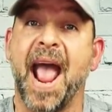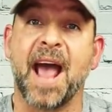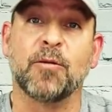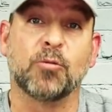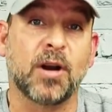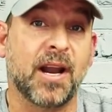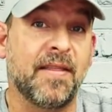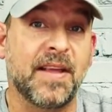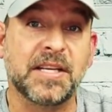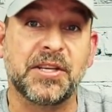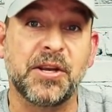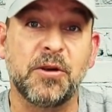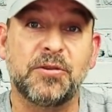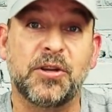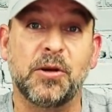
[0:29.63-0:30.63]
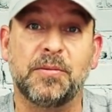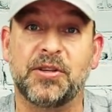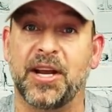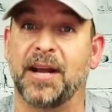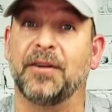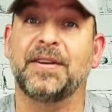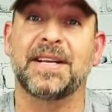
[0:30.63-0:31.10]
And running this YouTube
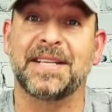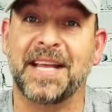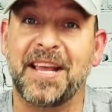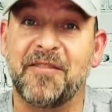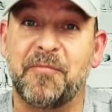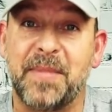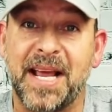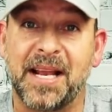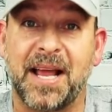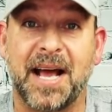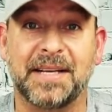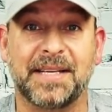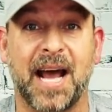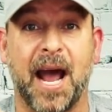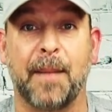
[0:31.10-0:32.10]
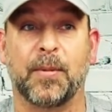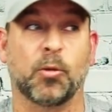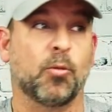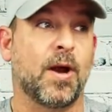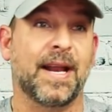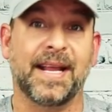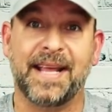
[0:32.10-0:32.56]
channel doesn't give me a lot of time to
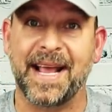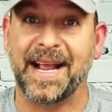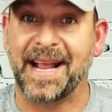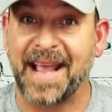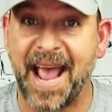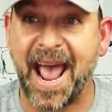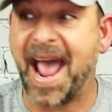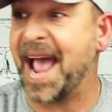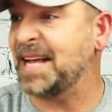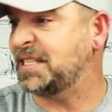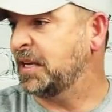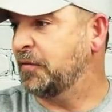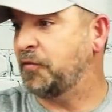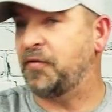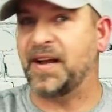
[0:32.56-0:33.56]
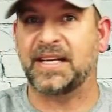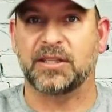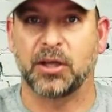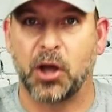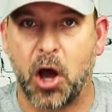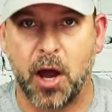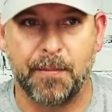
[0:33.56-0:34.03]
run and get gas and fix
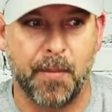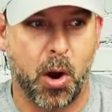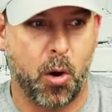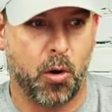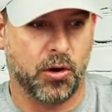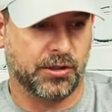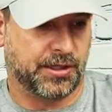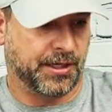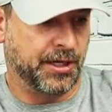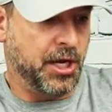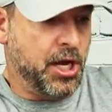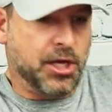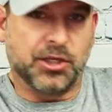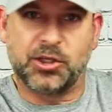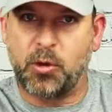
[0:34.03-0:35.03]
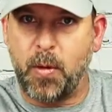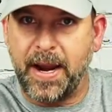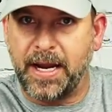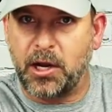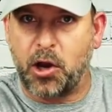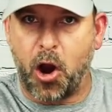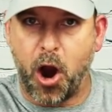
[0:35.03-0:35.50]
lawnmowers and
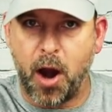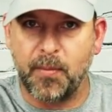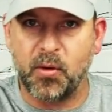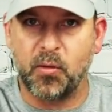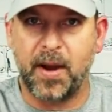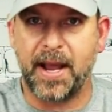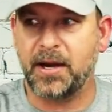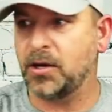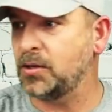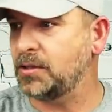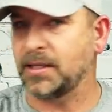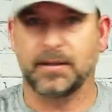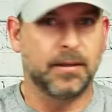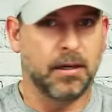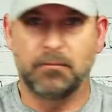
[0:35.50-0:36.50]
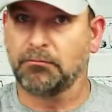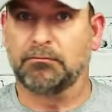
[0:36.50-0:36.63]
tweak carburetors and